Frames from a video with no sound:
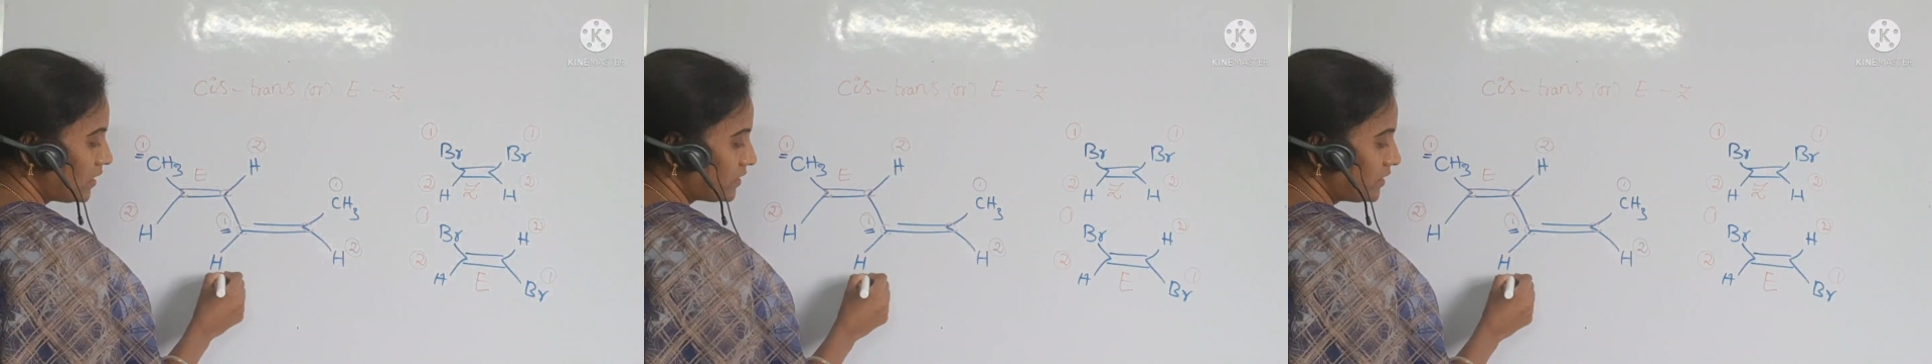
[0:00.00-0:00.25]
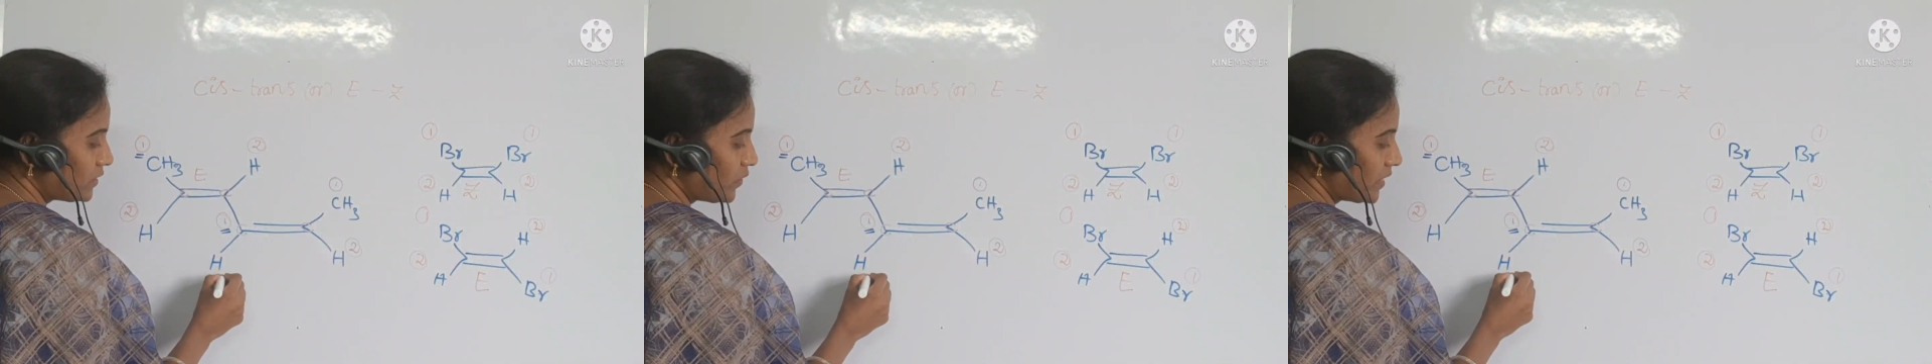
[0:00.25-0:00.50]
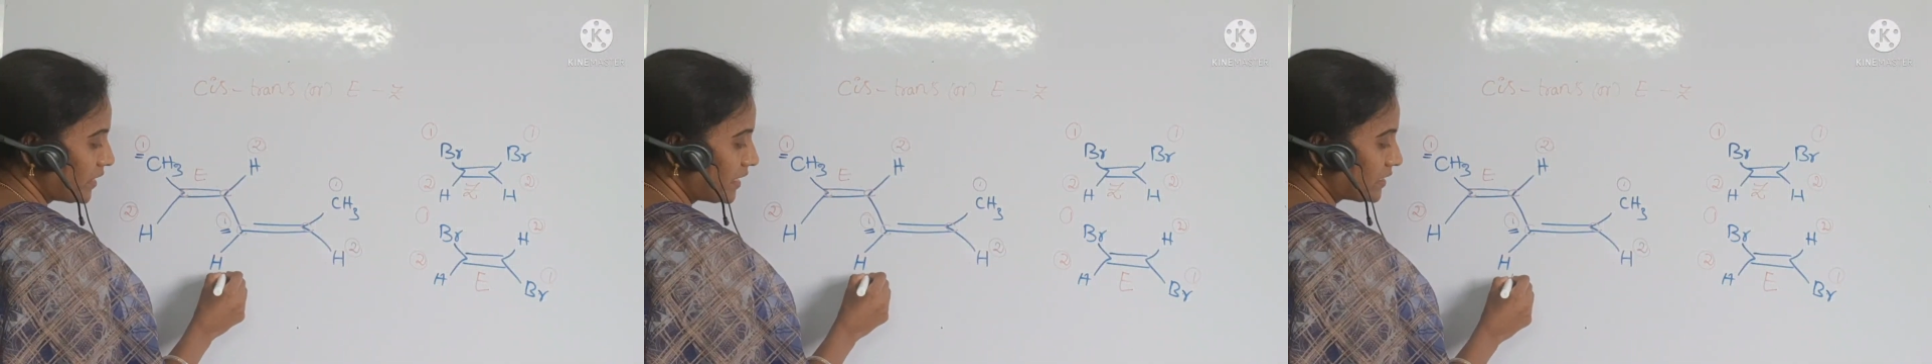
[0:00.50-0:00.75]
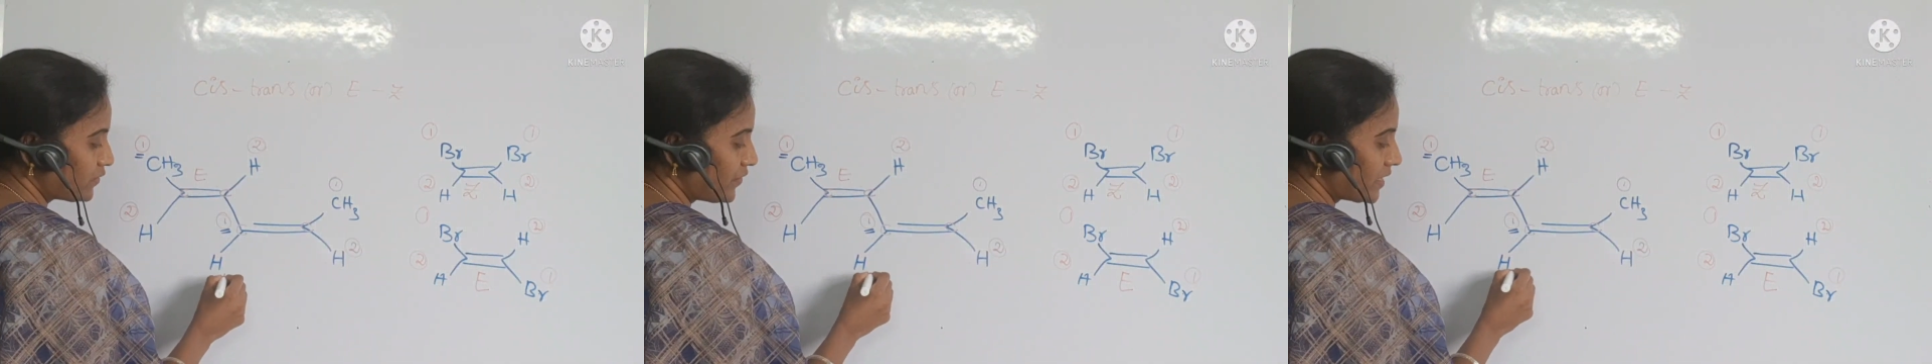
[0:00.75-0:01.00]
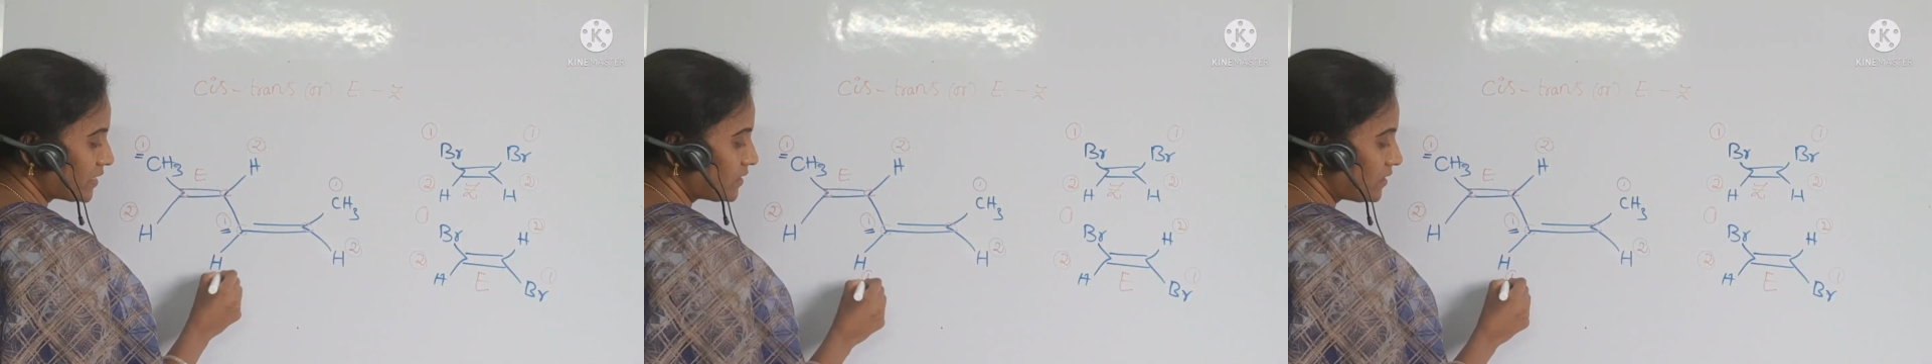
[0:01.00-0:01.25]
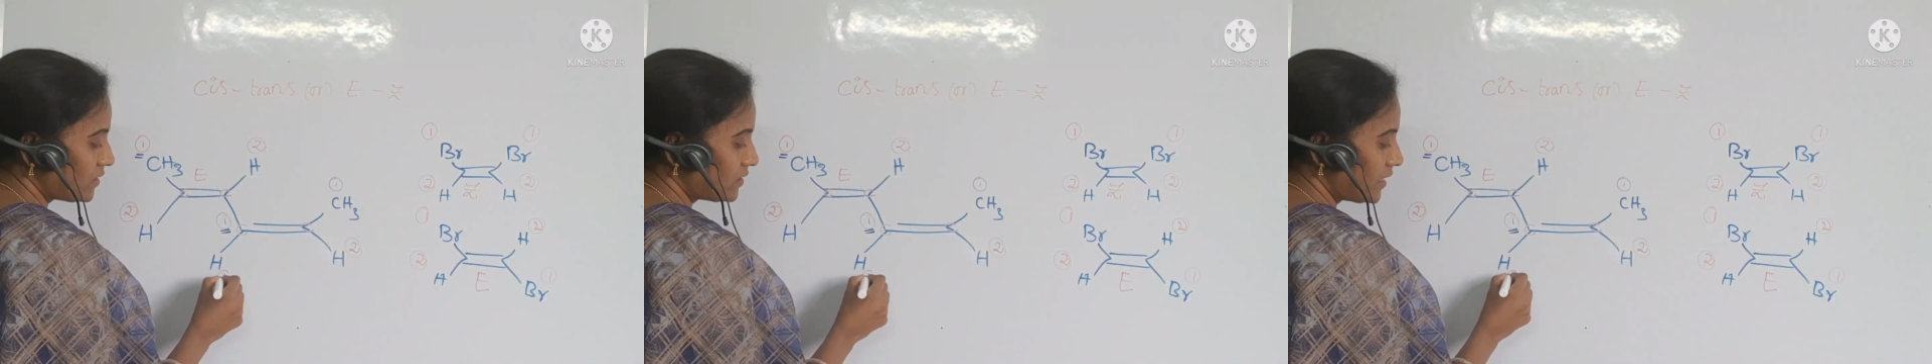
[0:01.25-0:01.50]
this one gets first
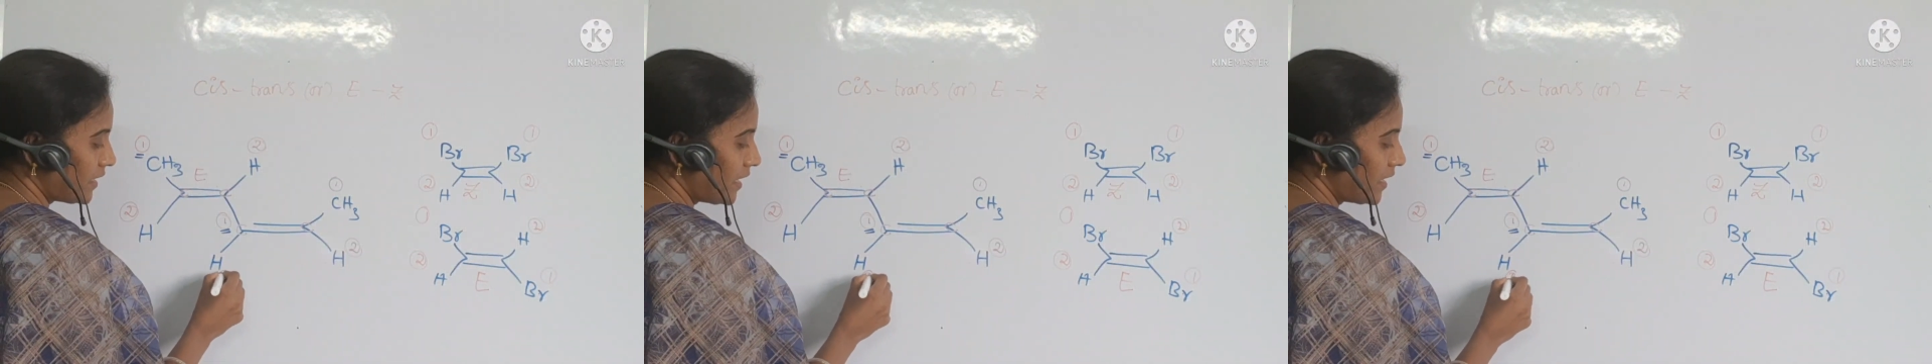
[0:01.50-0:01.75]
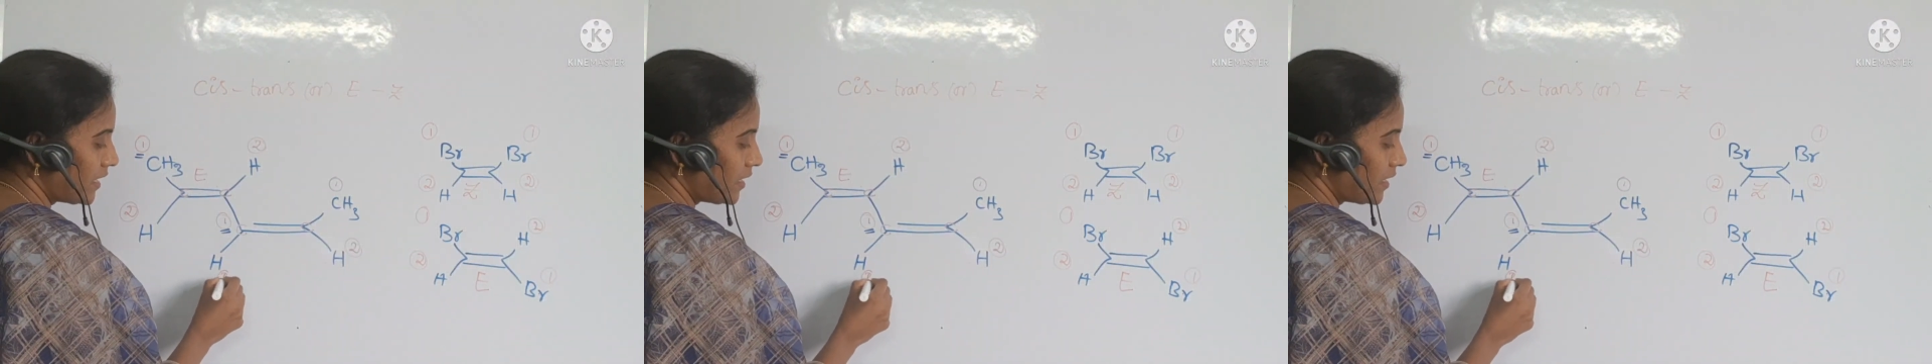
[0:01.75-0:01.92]
second